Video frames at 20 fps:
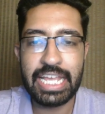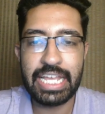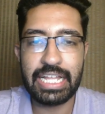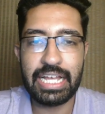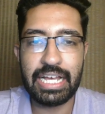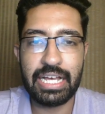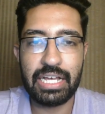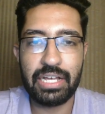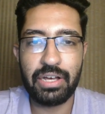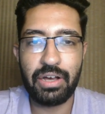
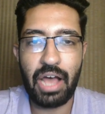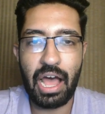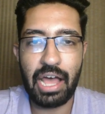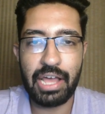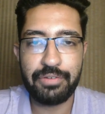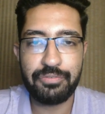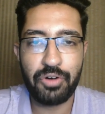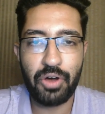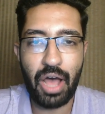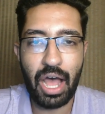
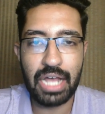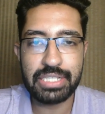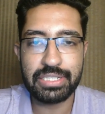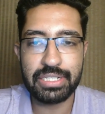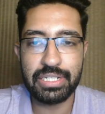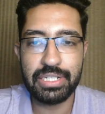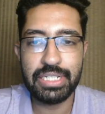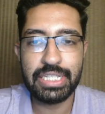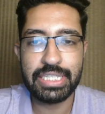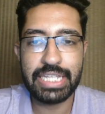for
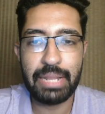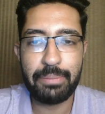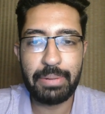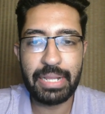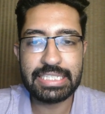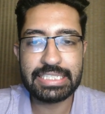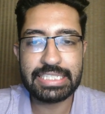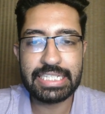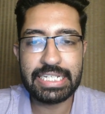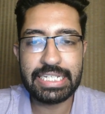Arsenal, they play
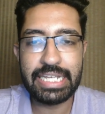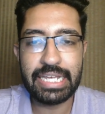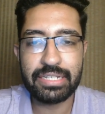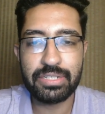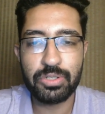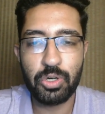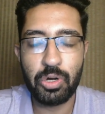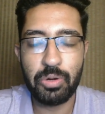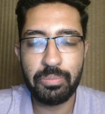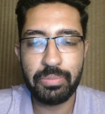City at
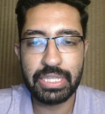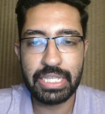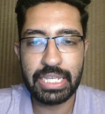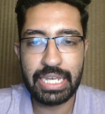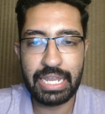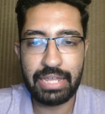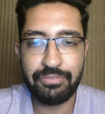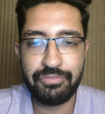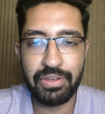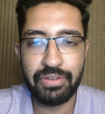home in the
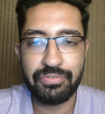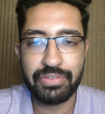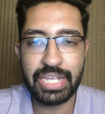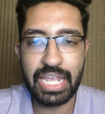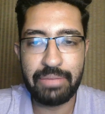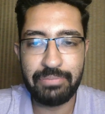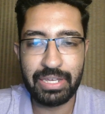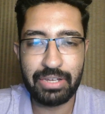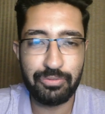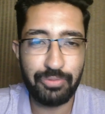fifth
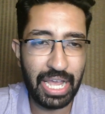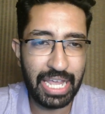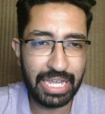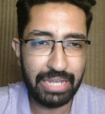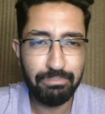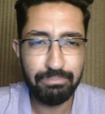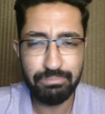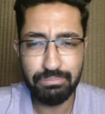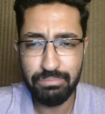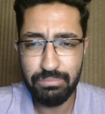game week 5,
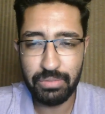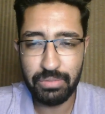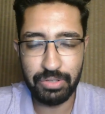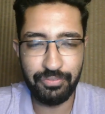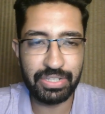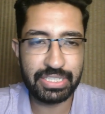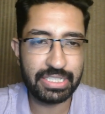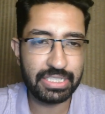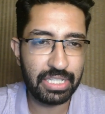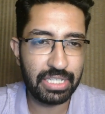
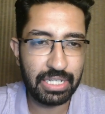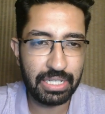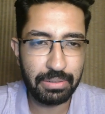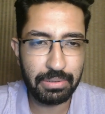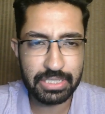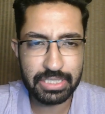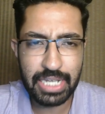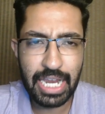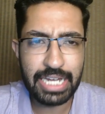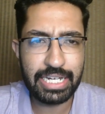which is a
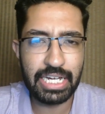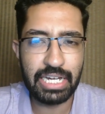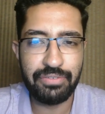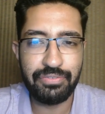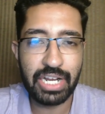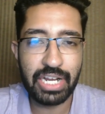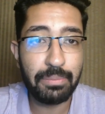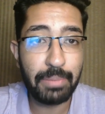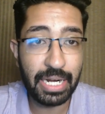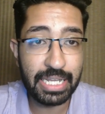slightly
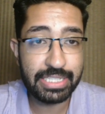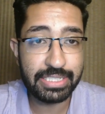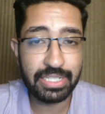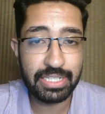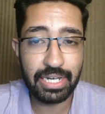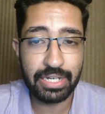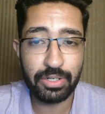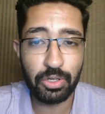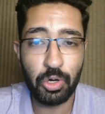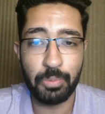difficult, but it's still
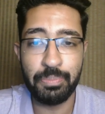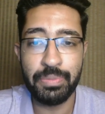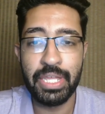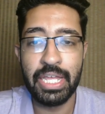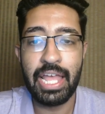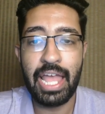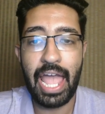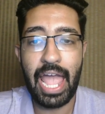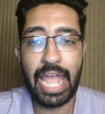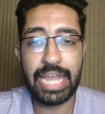at home.
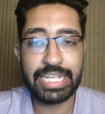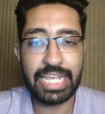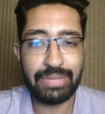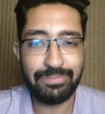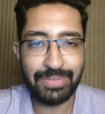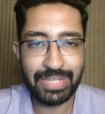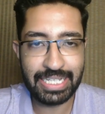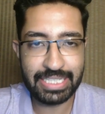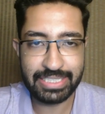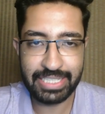And game
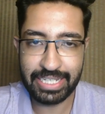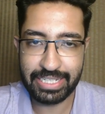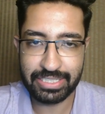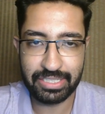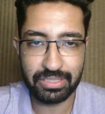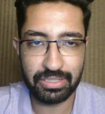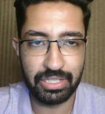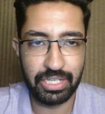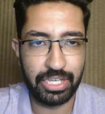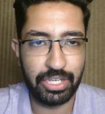week
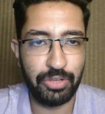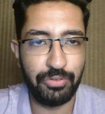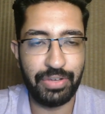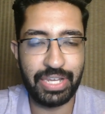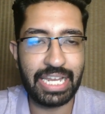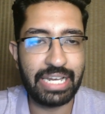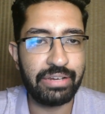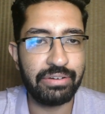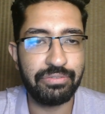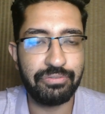6, we
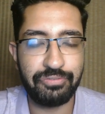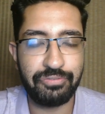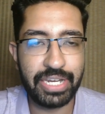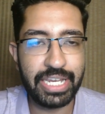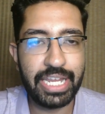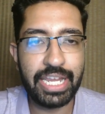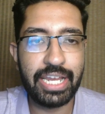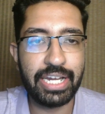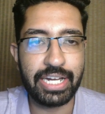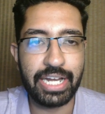can free
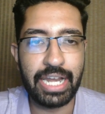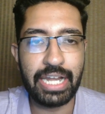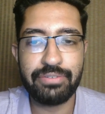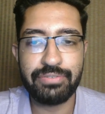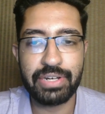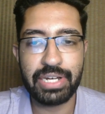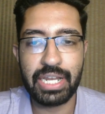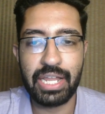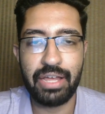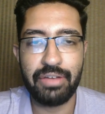hit, right?
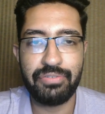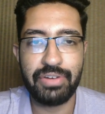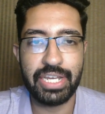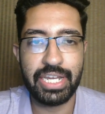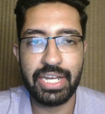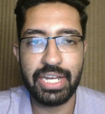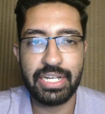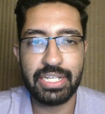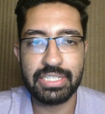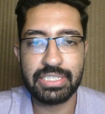Free
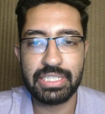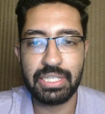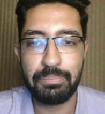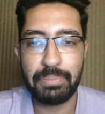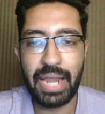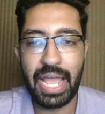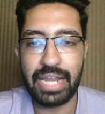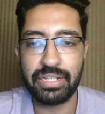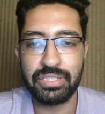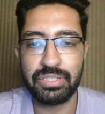hit is the
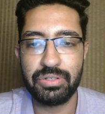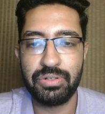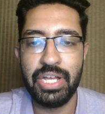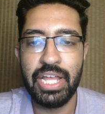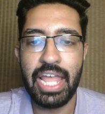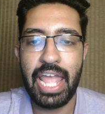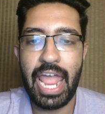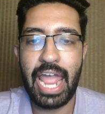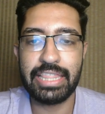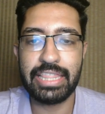plan. So,
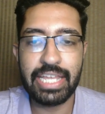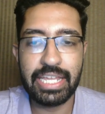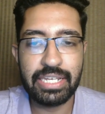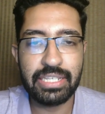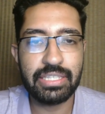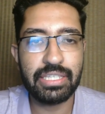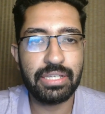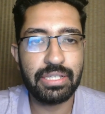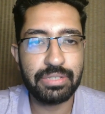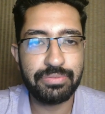and
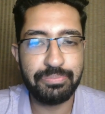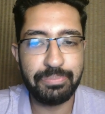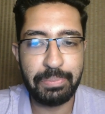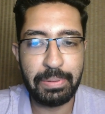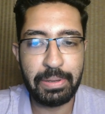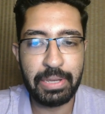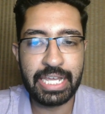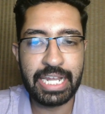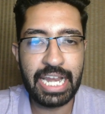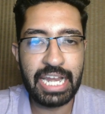then
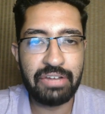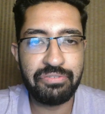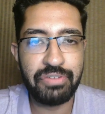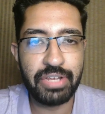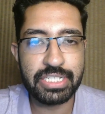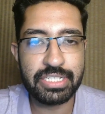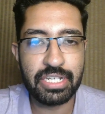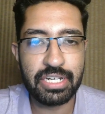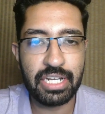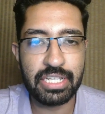the great
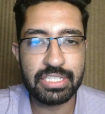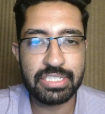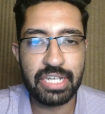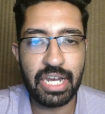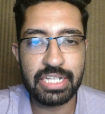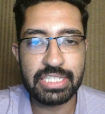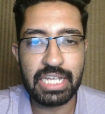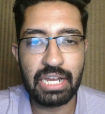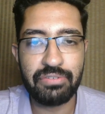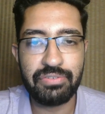fixture run
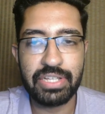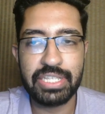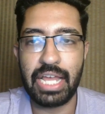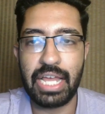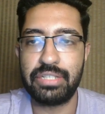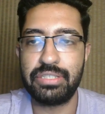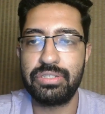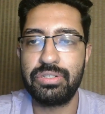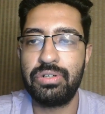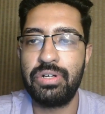starts after
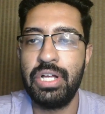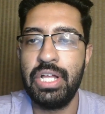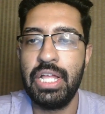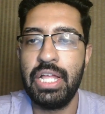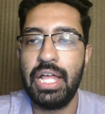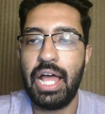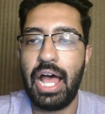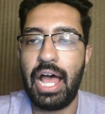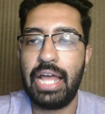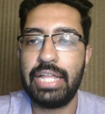that. So,
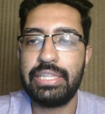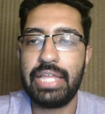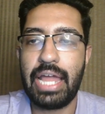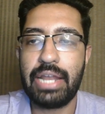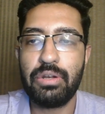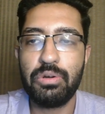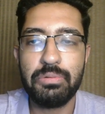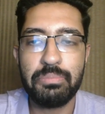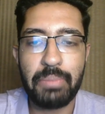I don't